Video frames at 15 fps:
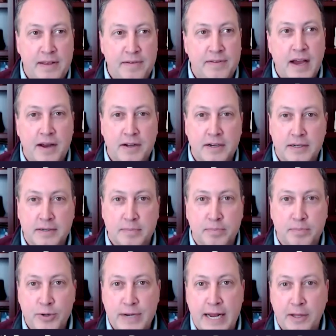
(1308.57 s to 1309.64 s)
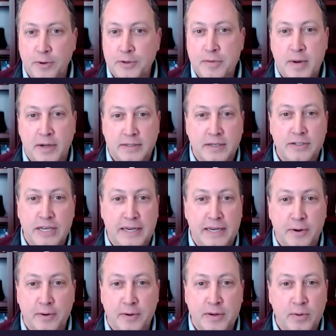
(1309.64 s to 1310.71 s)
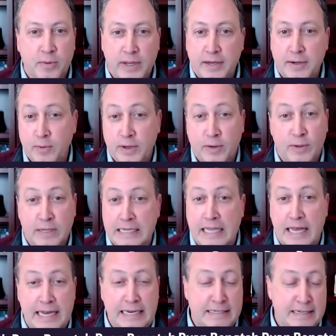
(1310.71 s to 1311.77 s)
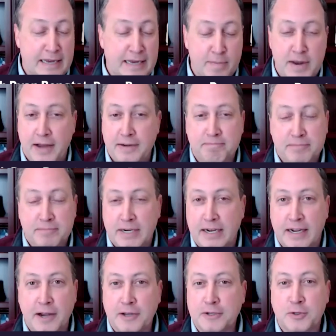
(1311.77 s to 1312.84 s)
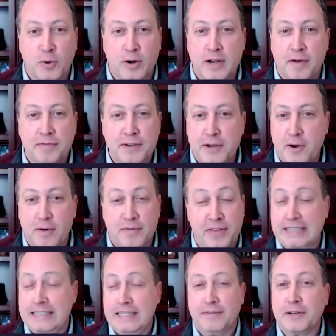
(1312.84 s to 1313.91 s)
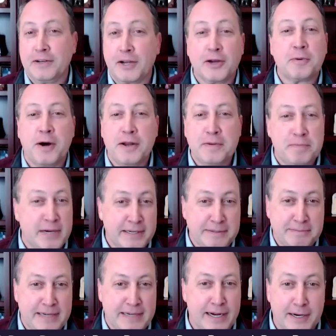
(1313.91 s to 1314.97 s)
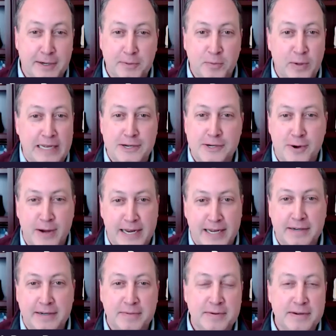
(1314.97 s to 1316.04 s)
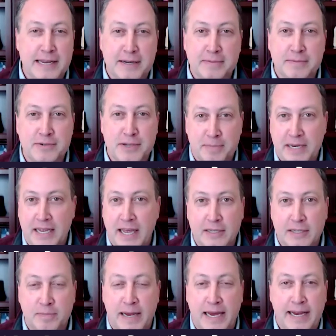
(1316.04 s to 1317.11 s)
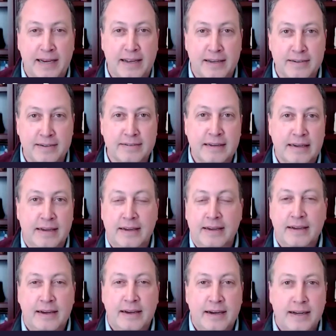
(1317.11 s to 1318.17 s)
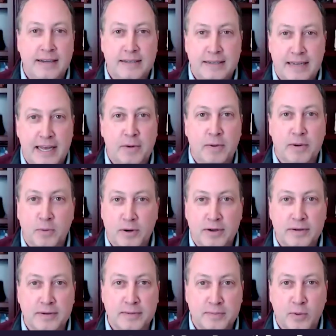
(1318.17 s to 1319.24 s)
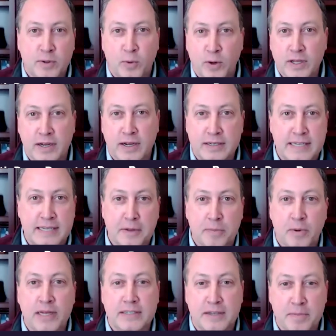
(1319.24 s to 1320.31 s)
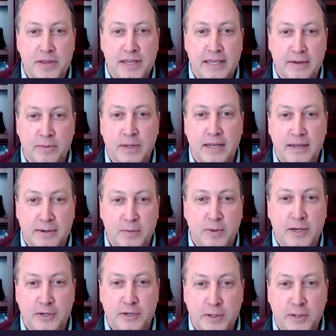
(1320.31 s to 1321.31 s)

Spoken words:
and they've got a Brunello di Montalcino that we really liked. I'm not a connoisseur enough to know if that's even a good one, but we enjoyed it and shipped a case back. And today, when we're looking to celebrate something, we